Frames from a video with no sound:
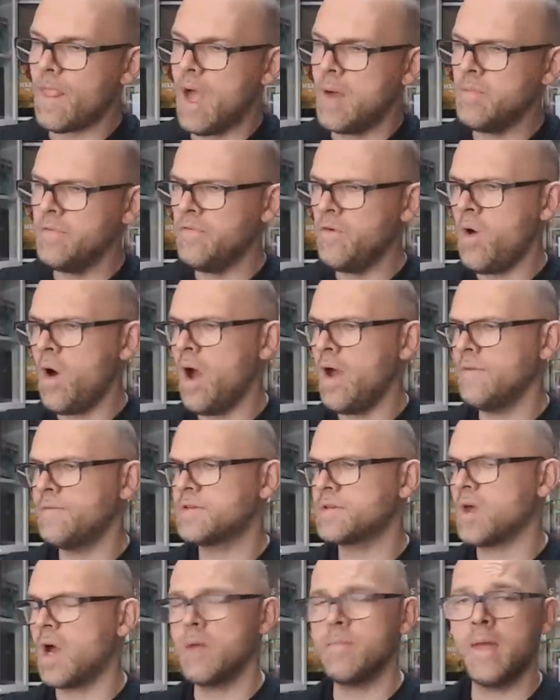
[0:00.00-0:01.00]
Before I
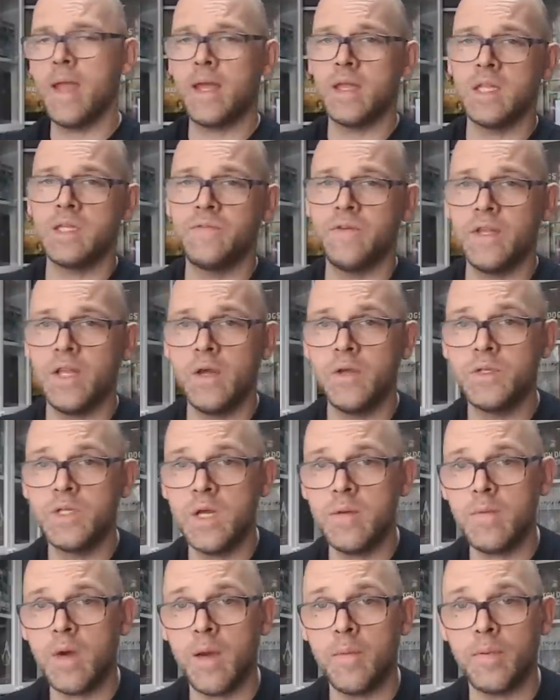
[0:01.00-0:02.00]
started making this video,
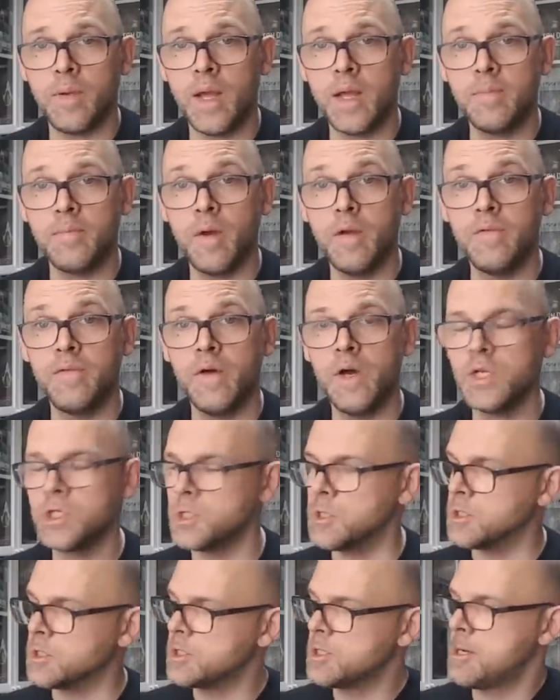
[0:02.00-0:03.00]
Jim, I played both
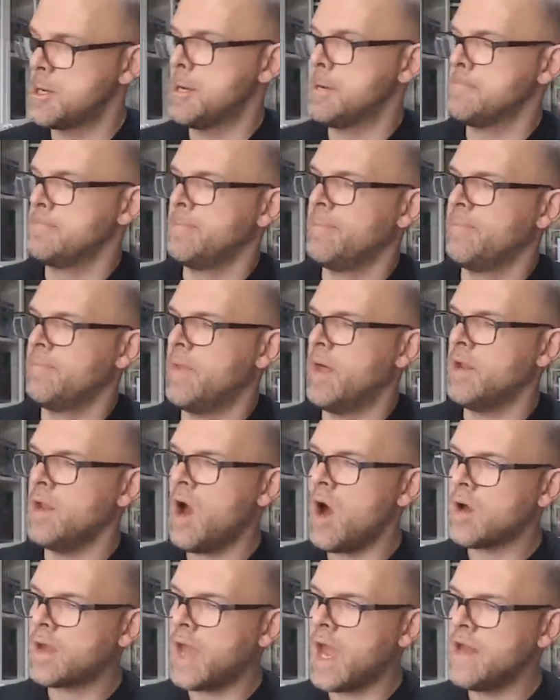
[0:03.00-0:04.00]
versions. Now the
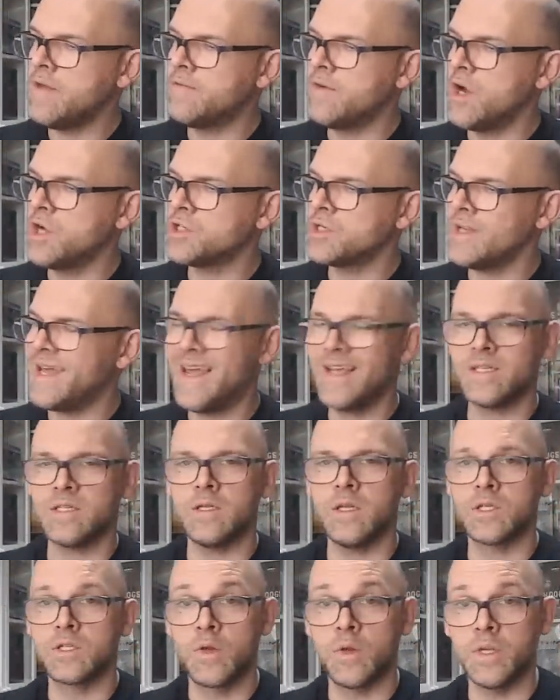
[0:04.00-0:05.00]
arcade version
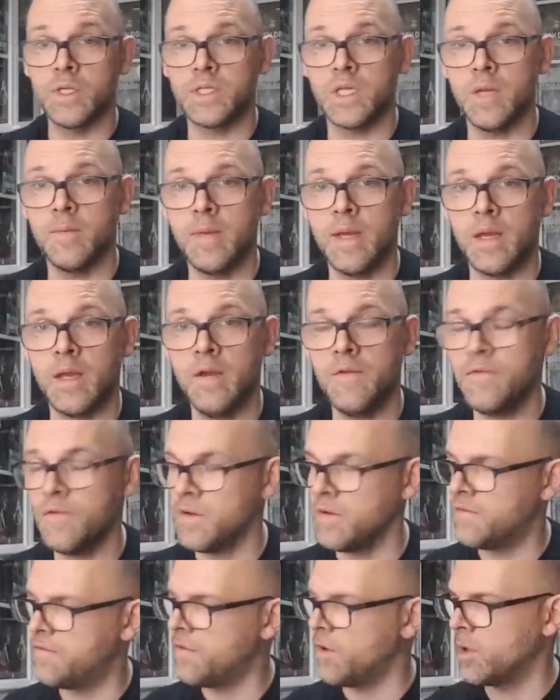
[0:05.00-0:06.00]
isn't as good as the Amiga
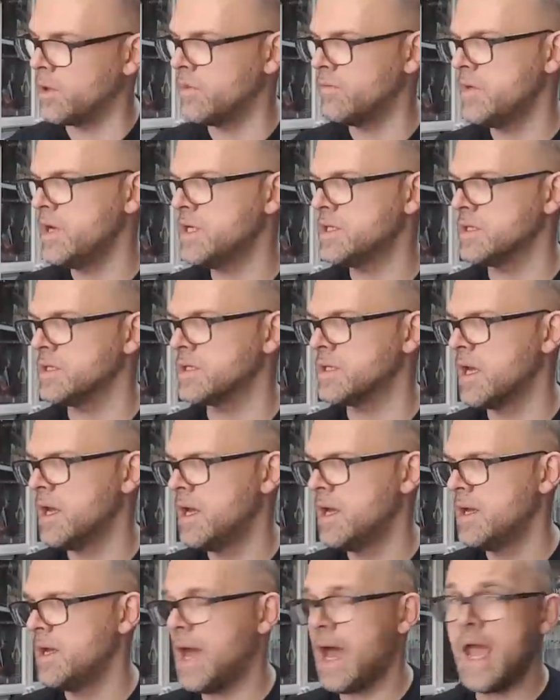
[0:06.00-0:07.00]
for the following reasons.
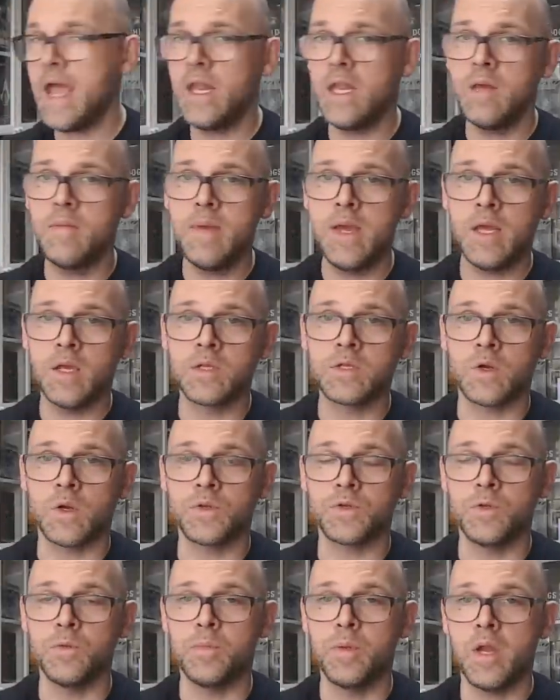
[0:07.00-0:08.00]
A, the Amiga's
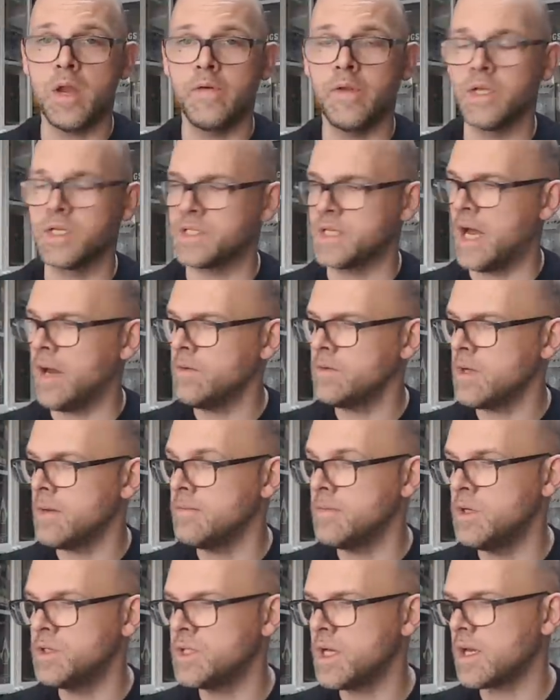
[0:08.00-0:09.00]
got superior sound
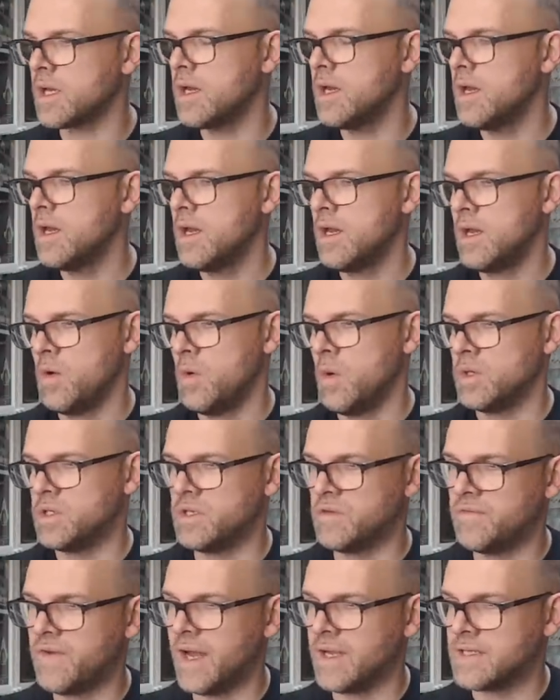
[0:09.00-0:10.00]
and music,
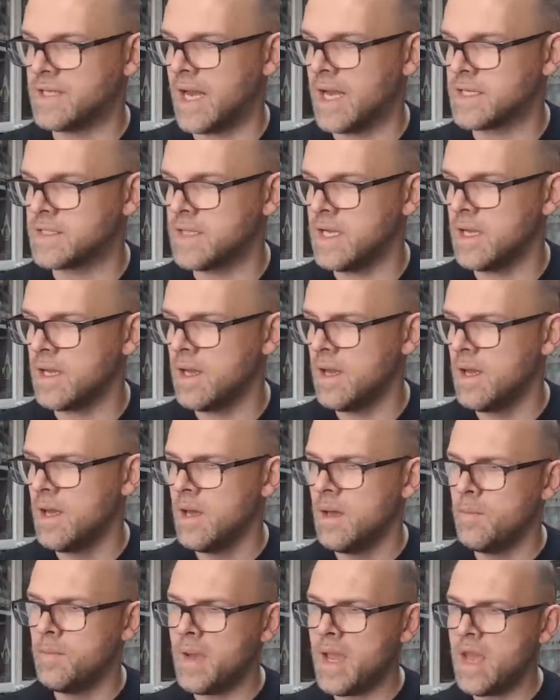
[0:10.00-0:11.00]
which is fantastic.
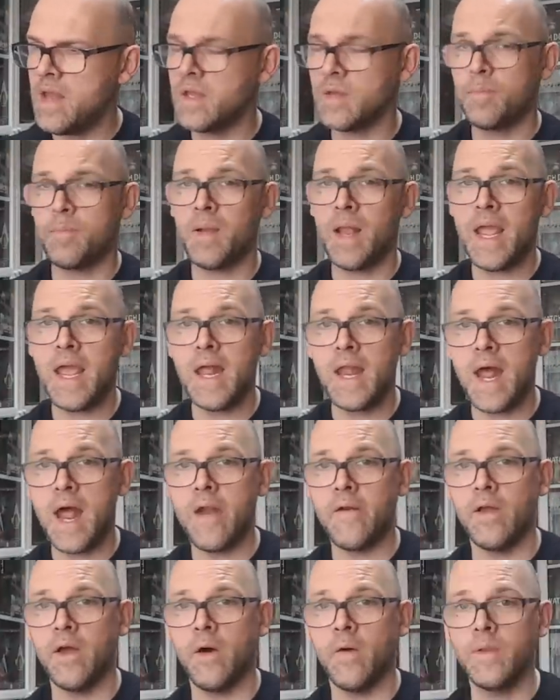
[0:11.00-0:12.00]
B, the playing
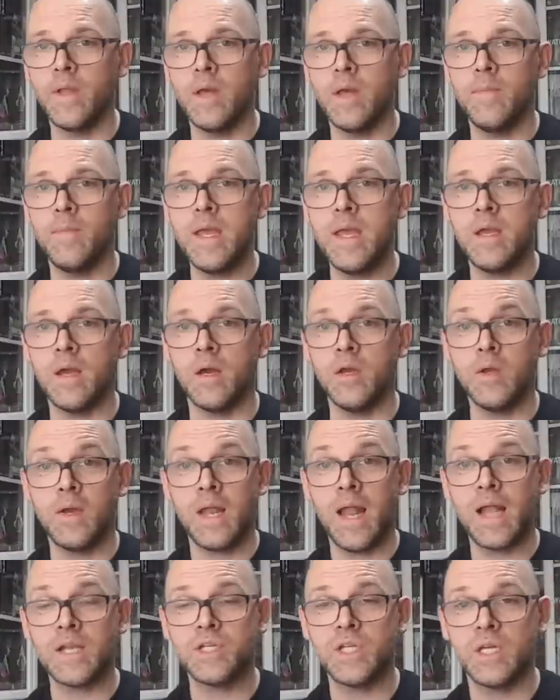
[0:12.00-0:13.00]
area on the Amiga, you
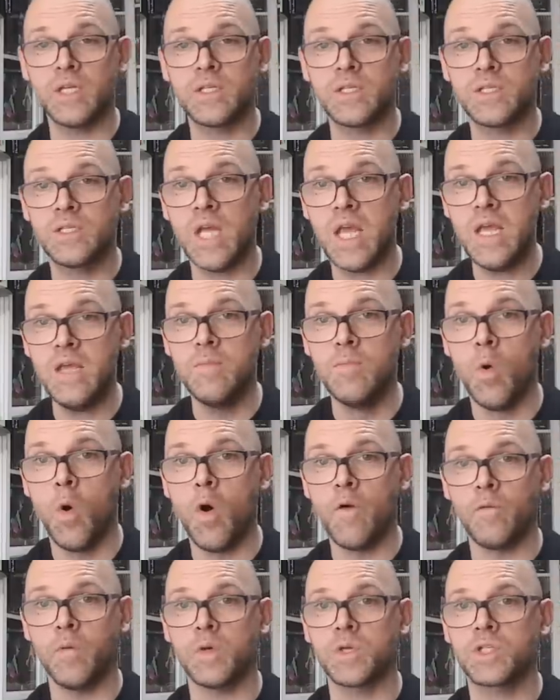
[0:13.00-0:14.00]
can actually see
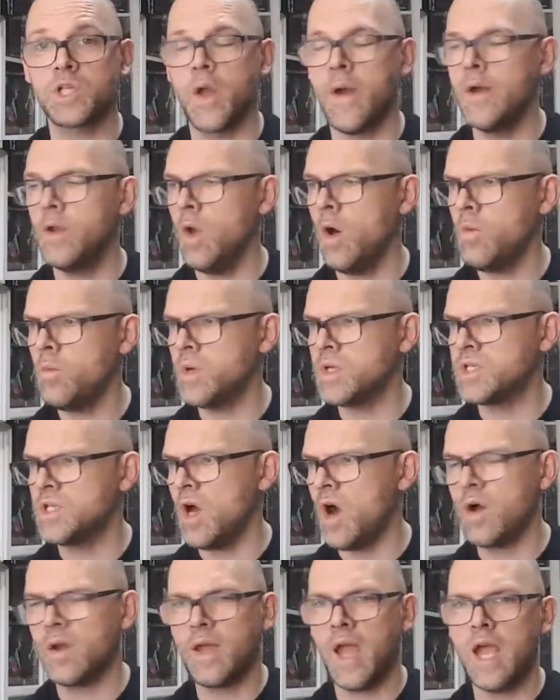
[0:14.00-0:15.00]
more of what's going on, whereas
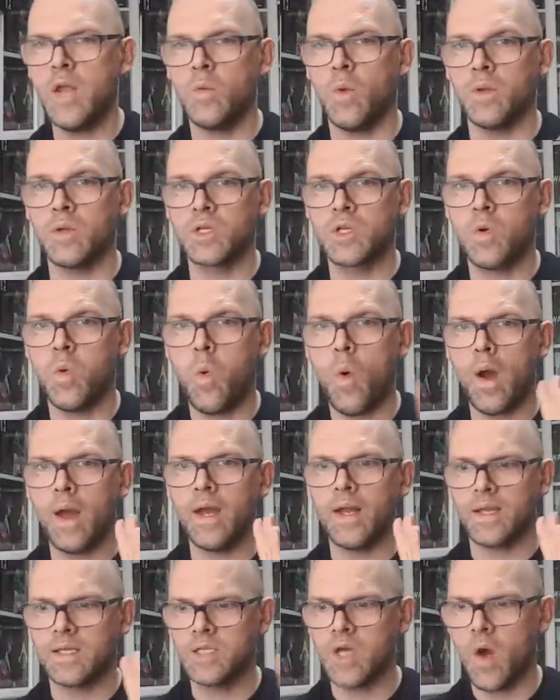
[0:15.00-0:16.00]
the arcade one is
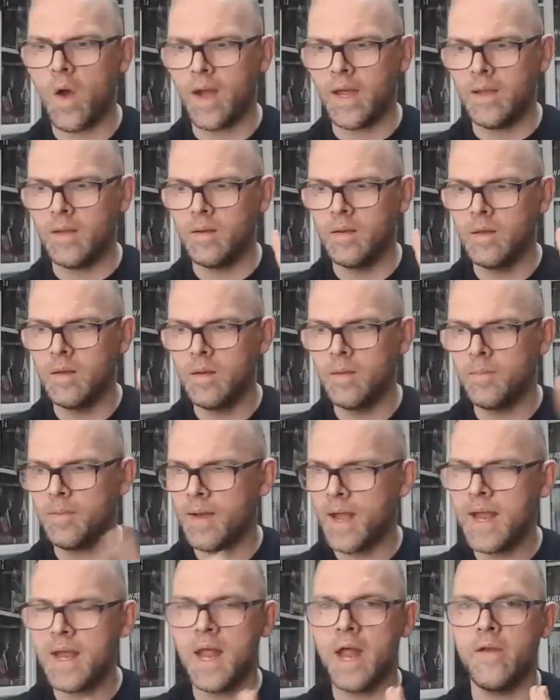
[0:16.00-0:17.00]
quite a tight
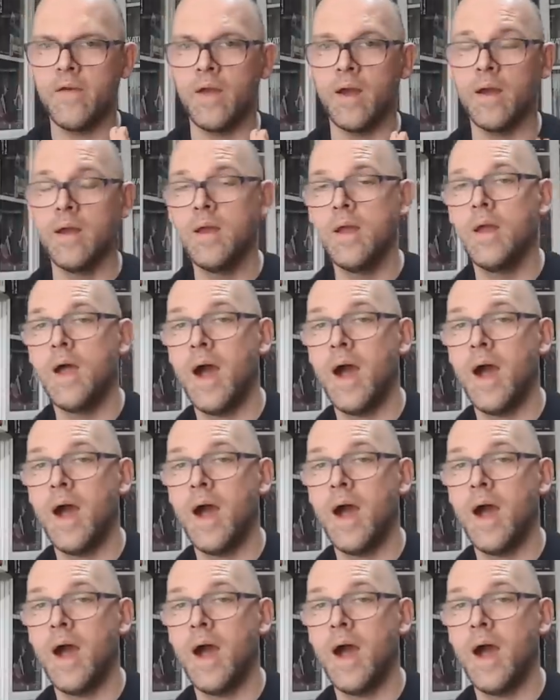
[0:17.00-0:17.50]
playing area.